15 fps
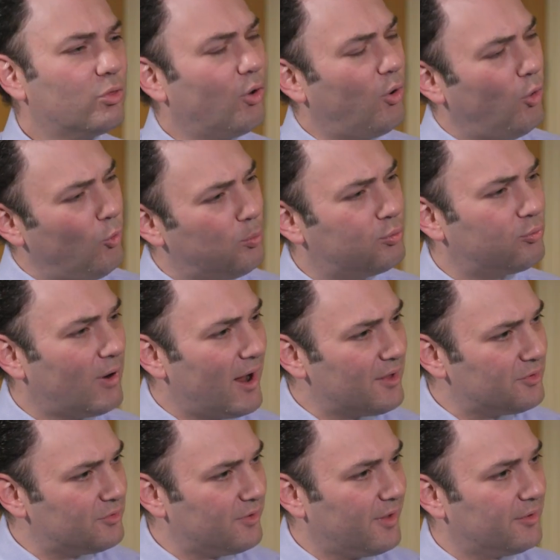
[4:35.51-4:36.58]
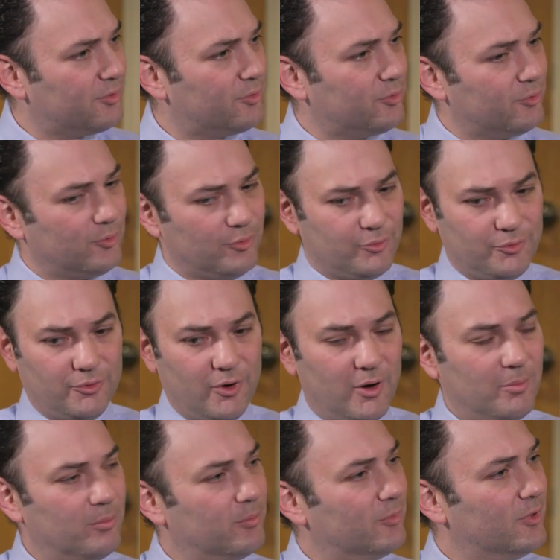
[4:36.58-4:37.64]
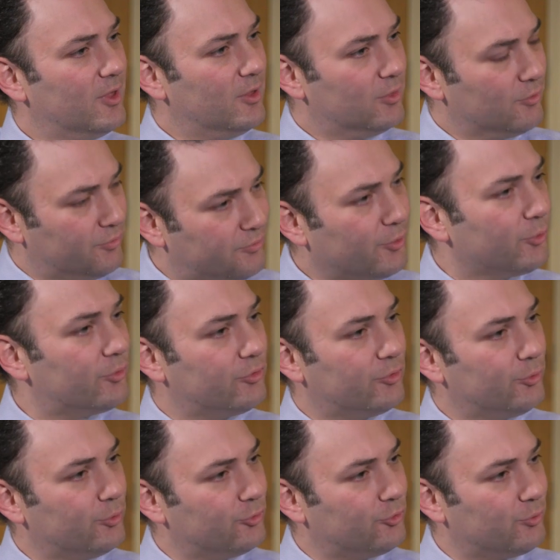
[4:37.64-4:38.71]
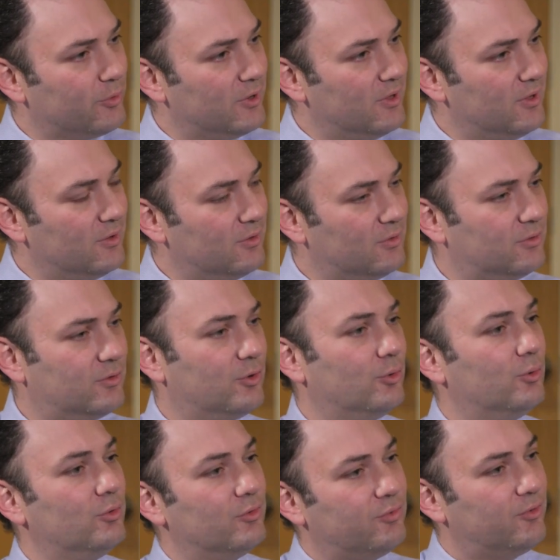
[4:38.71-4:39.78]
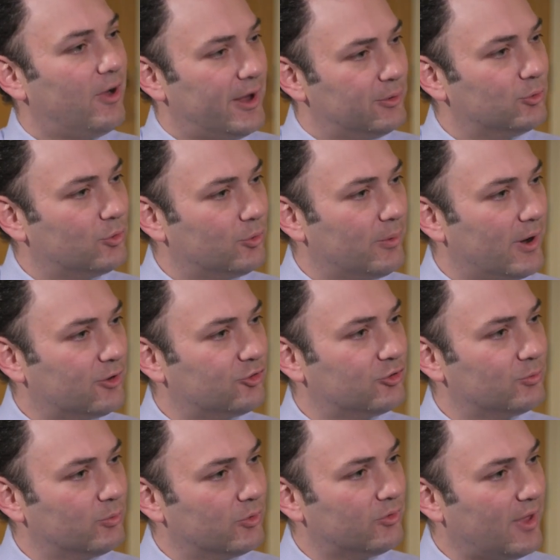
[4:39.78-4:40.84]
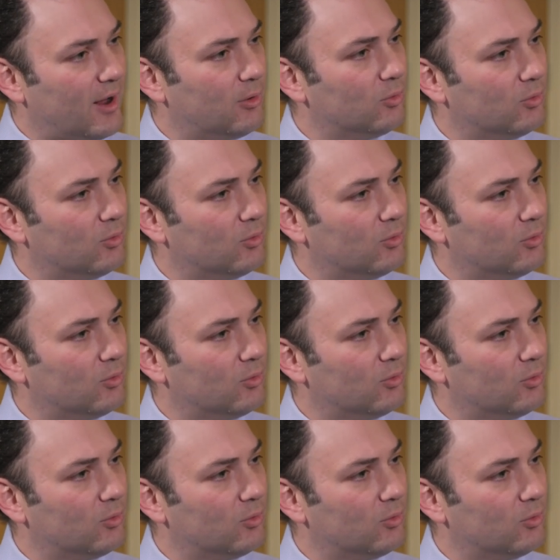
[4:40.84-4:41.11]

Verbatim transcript: the whole process from the first surgery till the final correction was how